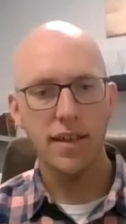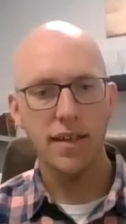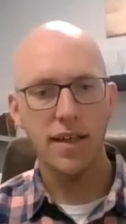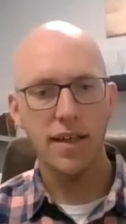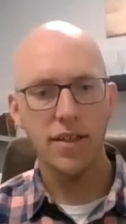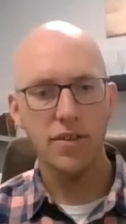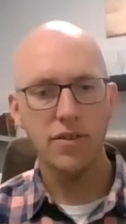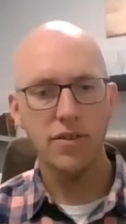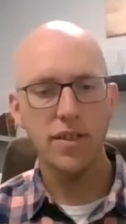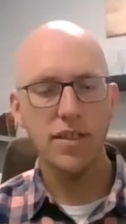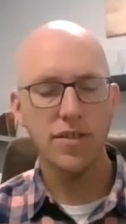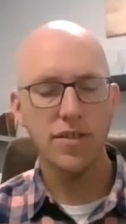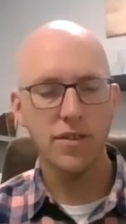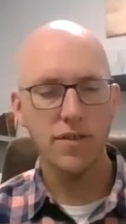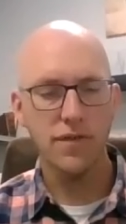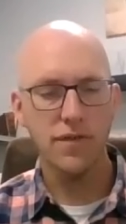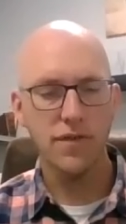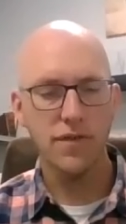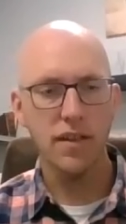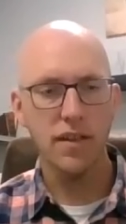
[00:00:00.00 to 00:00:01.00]
Uh, you need
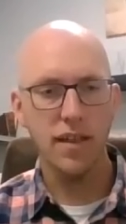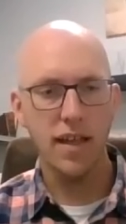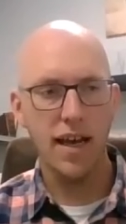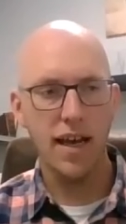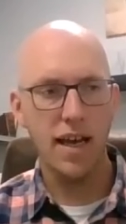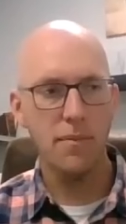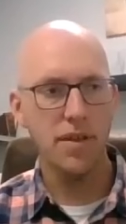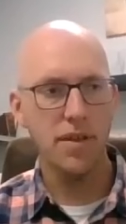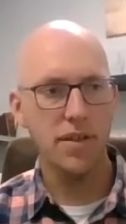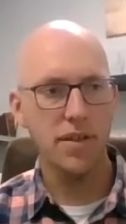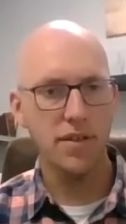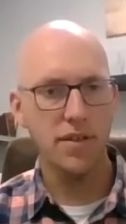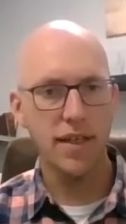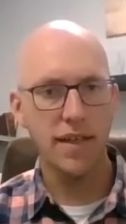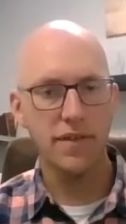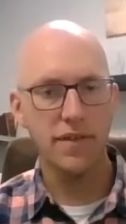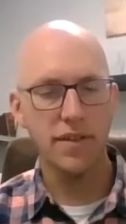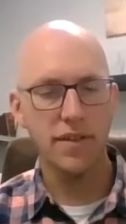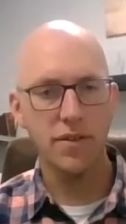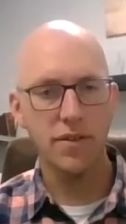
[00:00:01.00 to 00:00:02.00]
to for the lot, but you
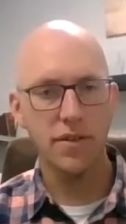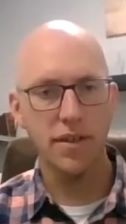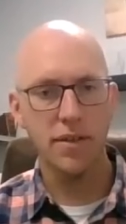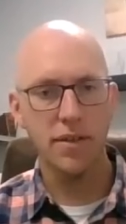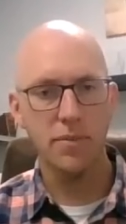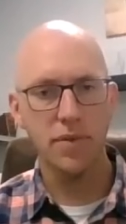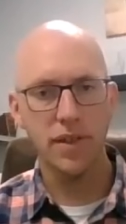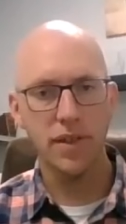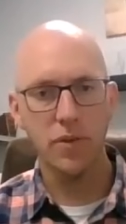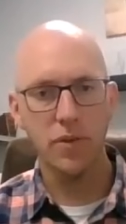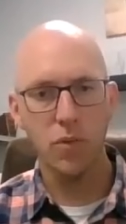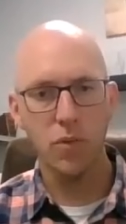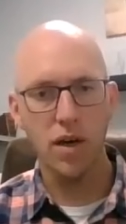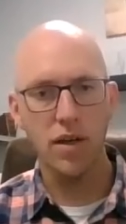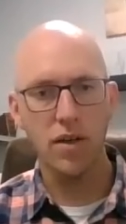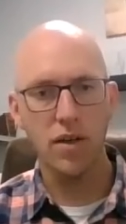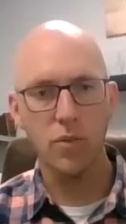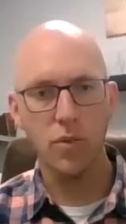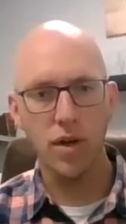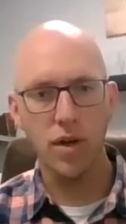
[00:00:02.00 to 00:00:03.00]
don't have to do a complete
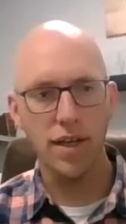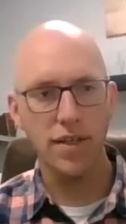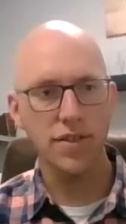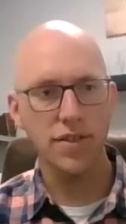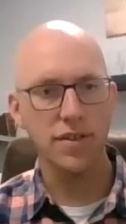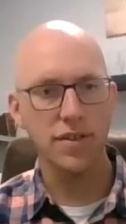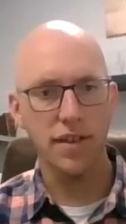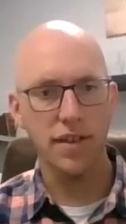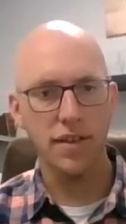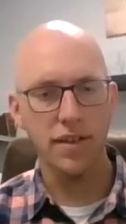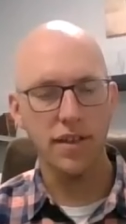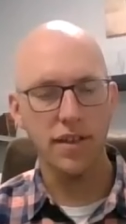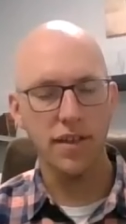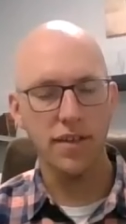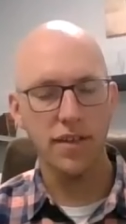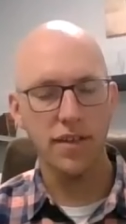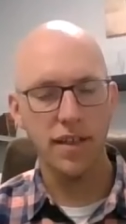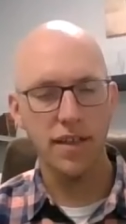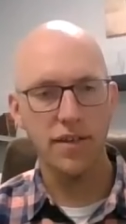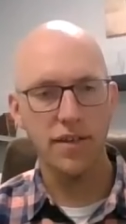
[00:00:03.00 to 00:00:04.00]
water wash and all,
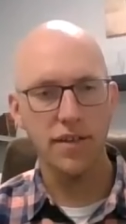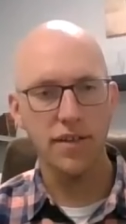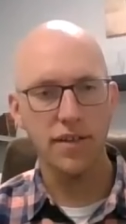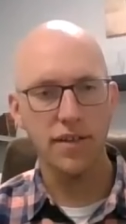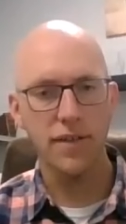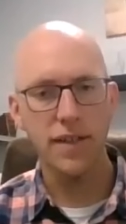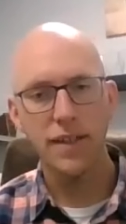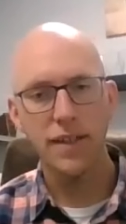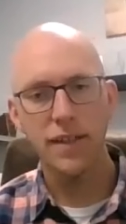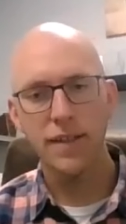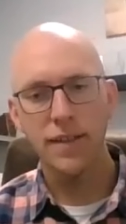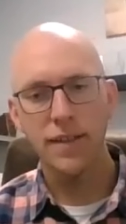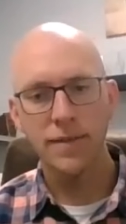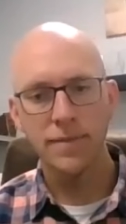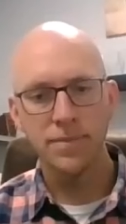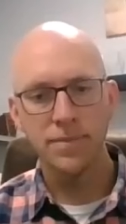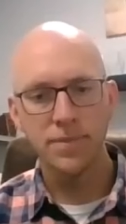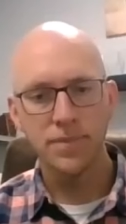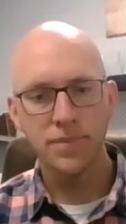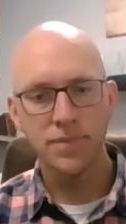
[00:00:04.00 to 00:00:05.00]
all the other
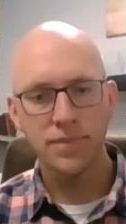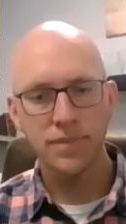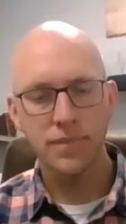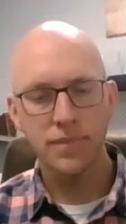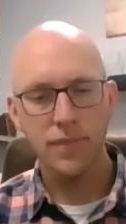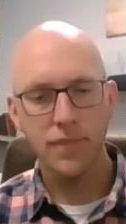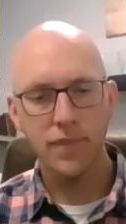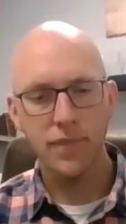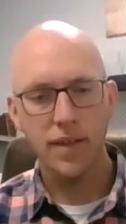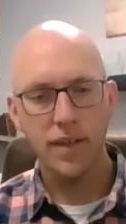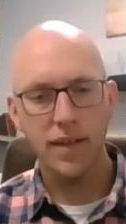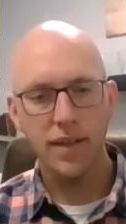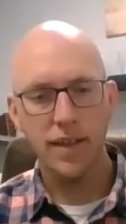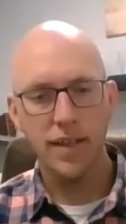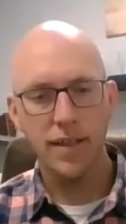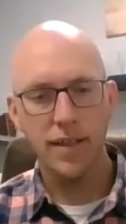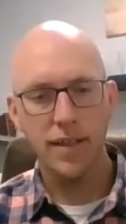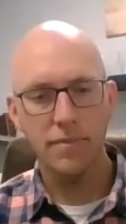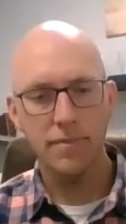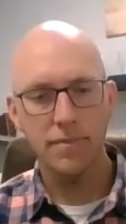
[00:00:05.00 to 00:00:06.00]

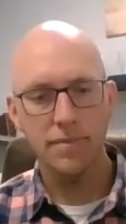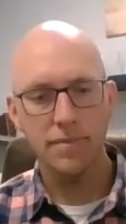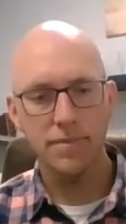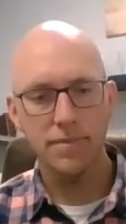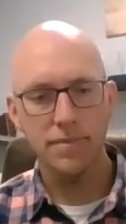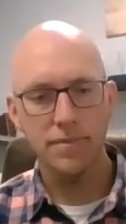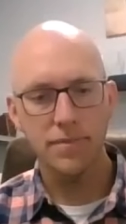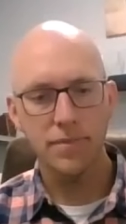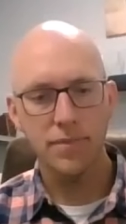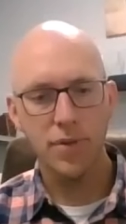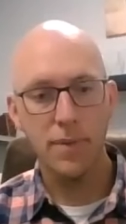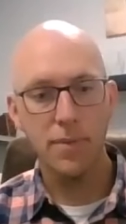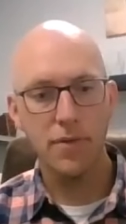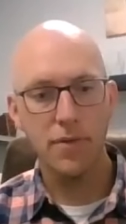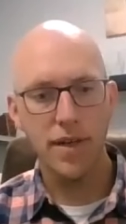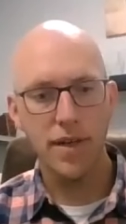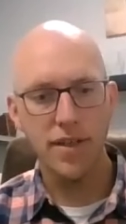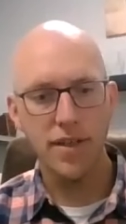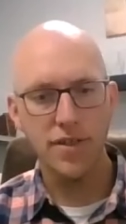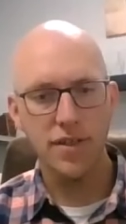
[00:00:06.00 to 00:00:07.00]
um,
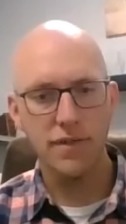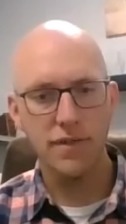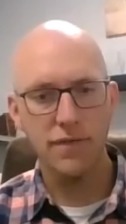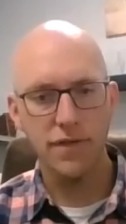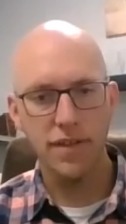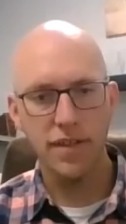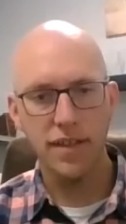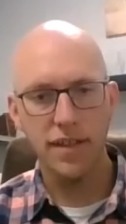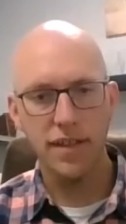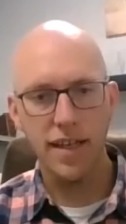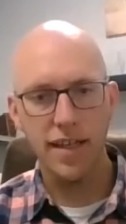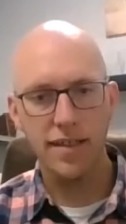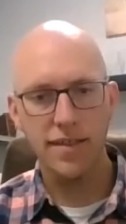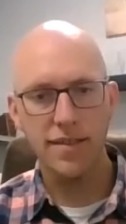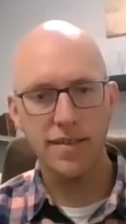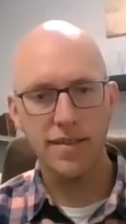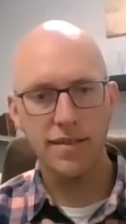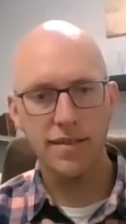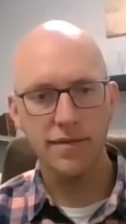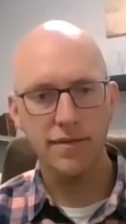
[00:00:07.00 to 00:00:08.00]
preparation for the
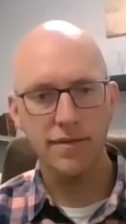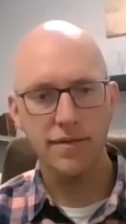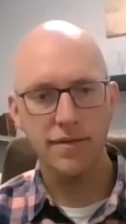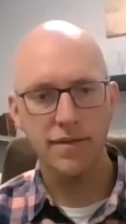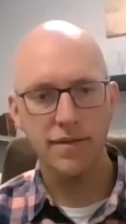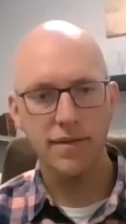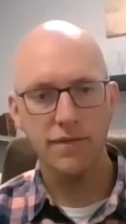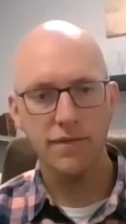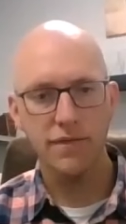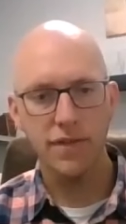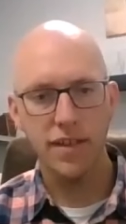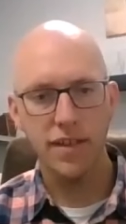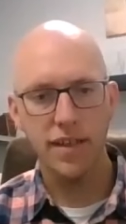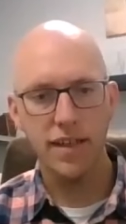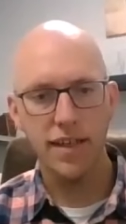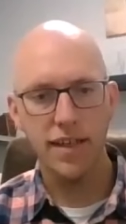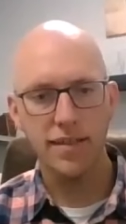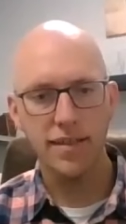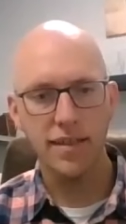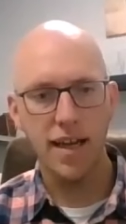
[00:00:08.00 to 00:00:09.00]
next for the
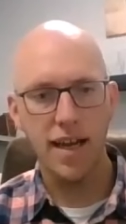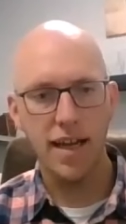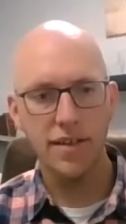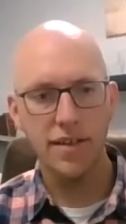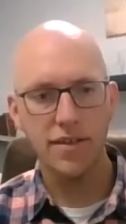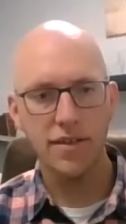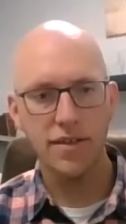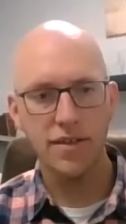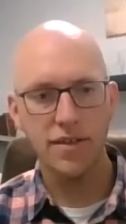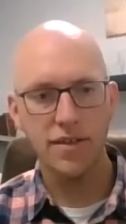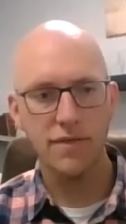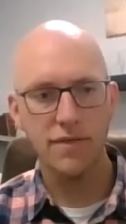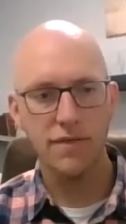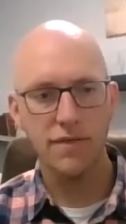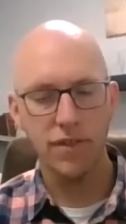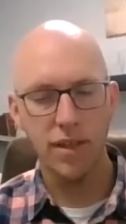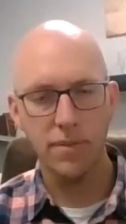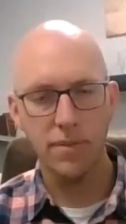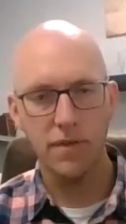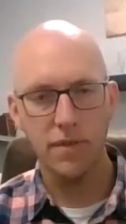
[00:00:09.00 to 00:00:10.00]
next lot to just
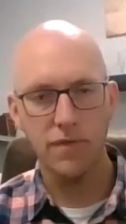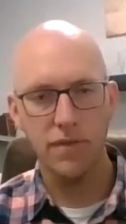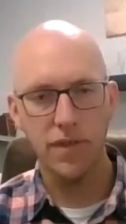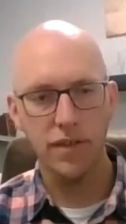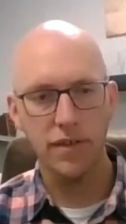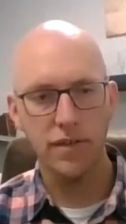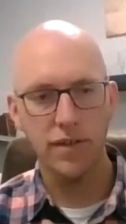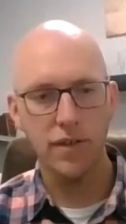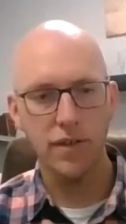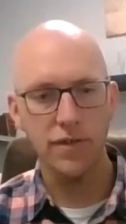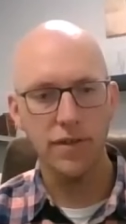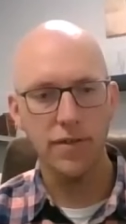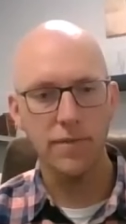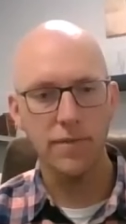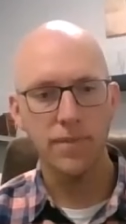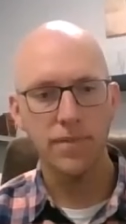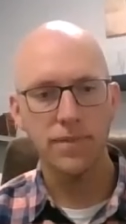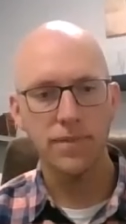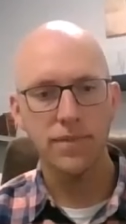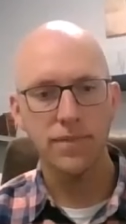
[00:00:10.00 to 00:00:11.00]
flip the filler
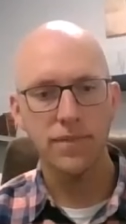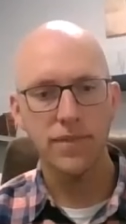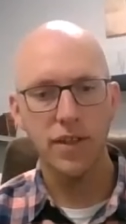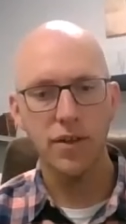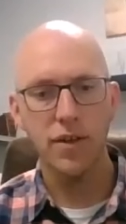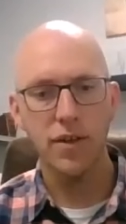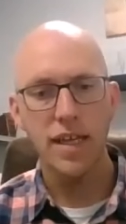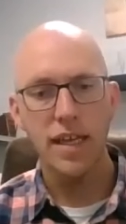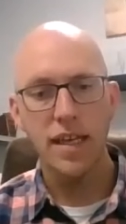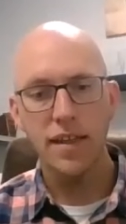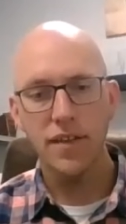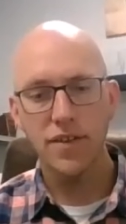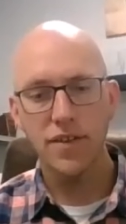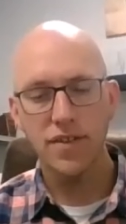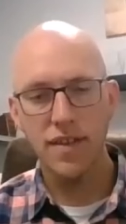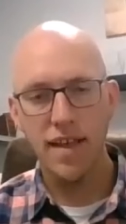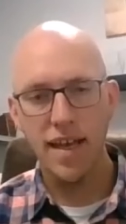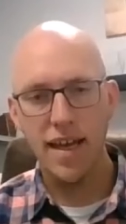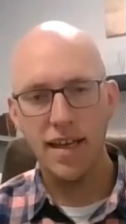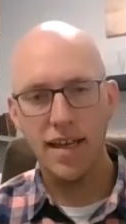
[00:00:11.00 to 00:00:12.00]
over. So
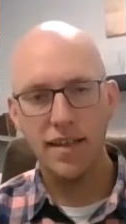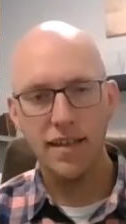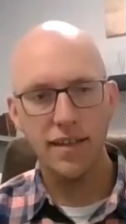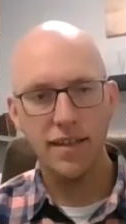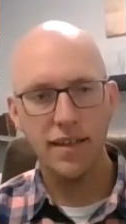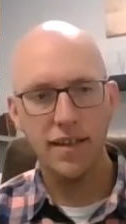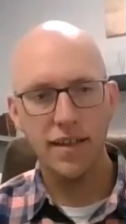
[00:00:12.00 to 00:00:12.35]
there's that.